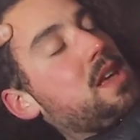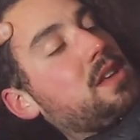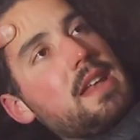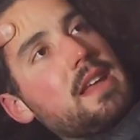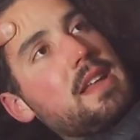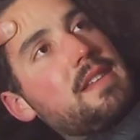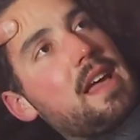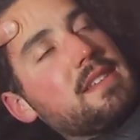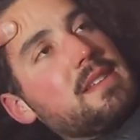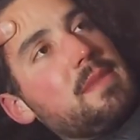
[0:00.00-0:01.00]
and
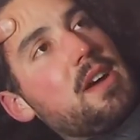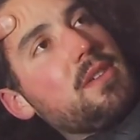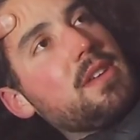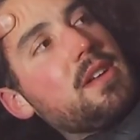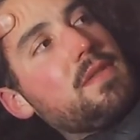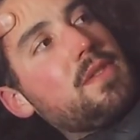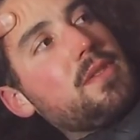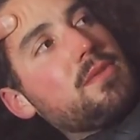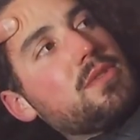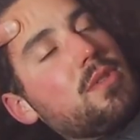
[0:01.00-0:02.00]
test them out, you know, for
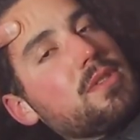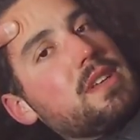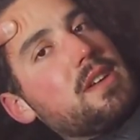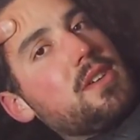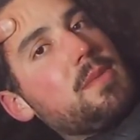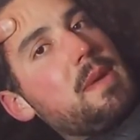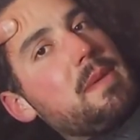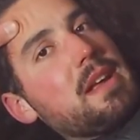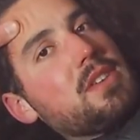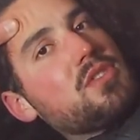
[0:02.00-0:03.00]
the resorts. I don't know,
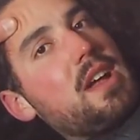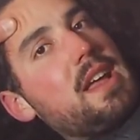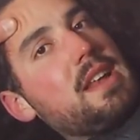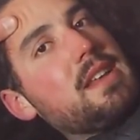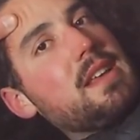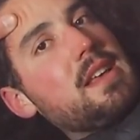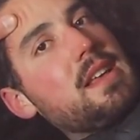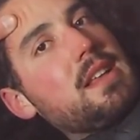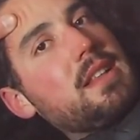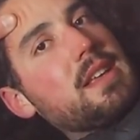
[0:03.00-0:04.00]
maybe I can try and
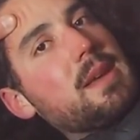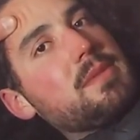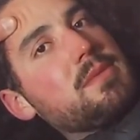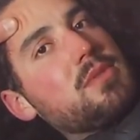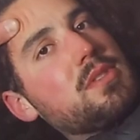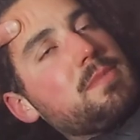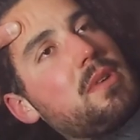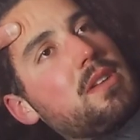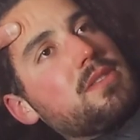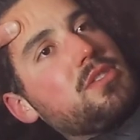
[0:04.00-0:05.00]
link up some sort of
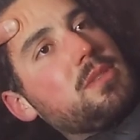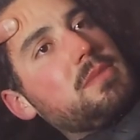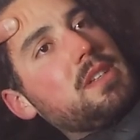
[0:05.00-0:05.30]
sponsorship